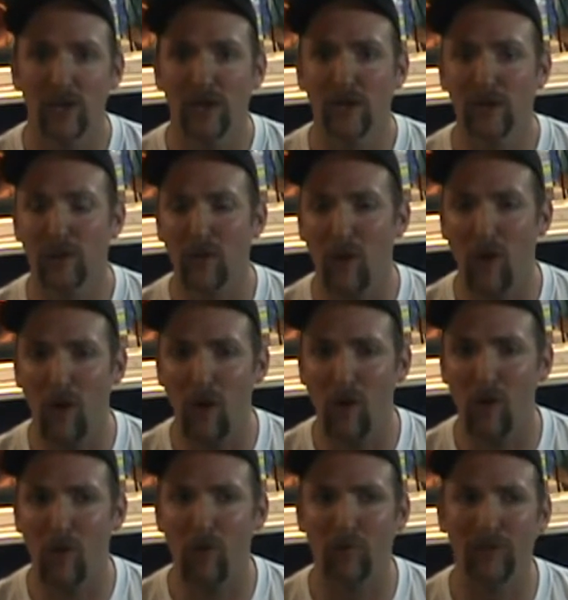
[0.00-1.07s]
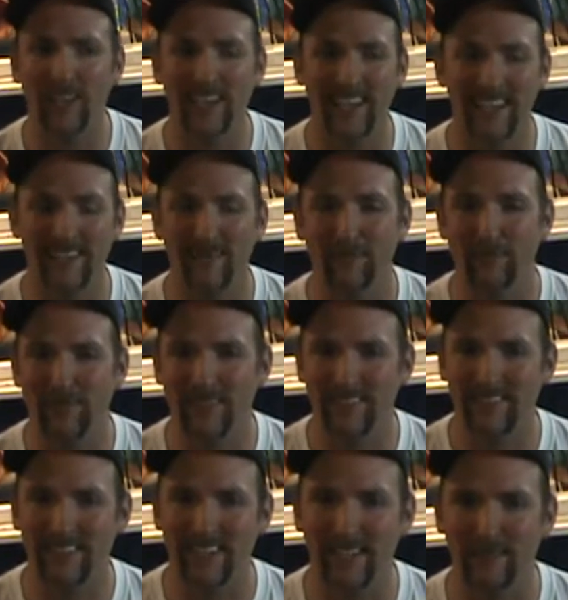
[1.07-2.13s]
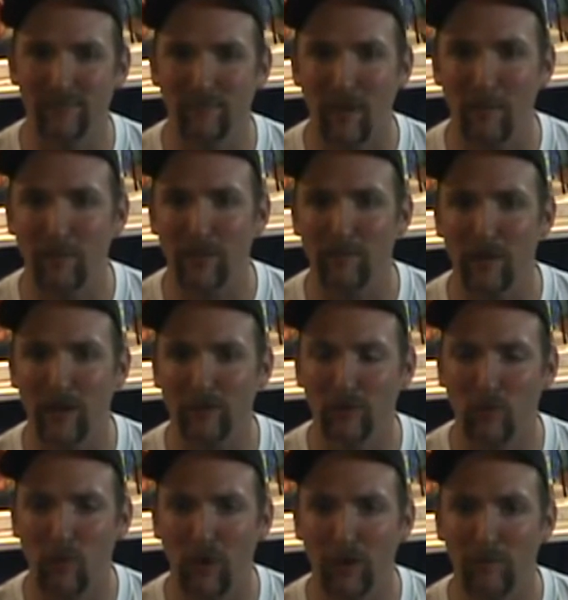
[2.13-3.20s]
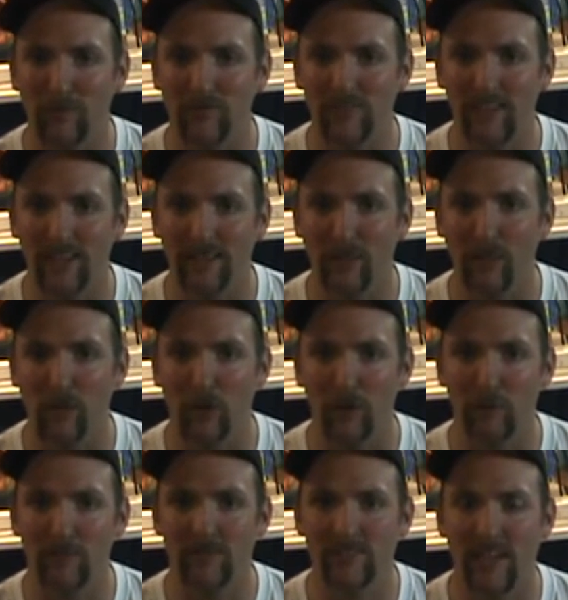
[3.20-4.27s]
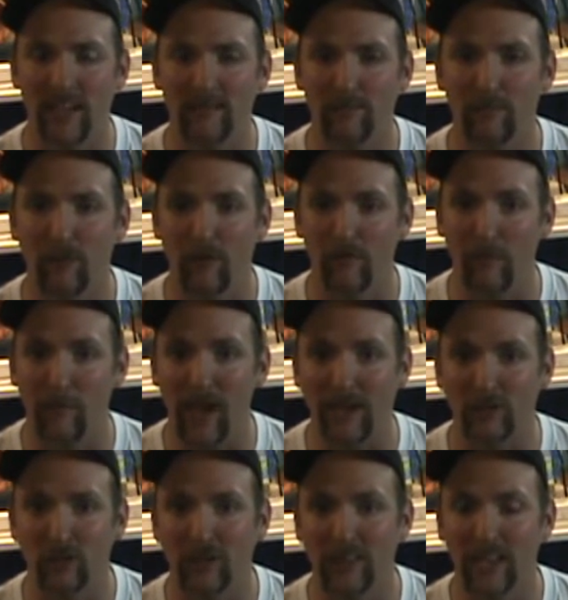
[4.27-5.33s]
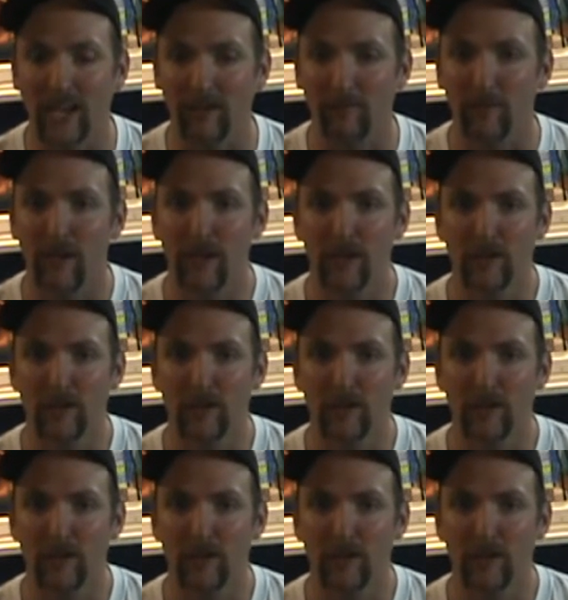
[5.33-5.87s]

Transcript: you're only going to receive probably about 20% to 30% of them actually live.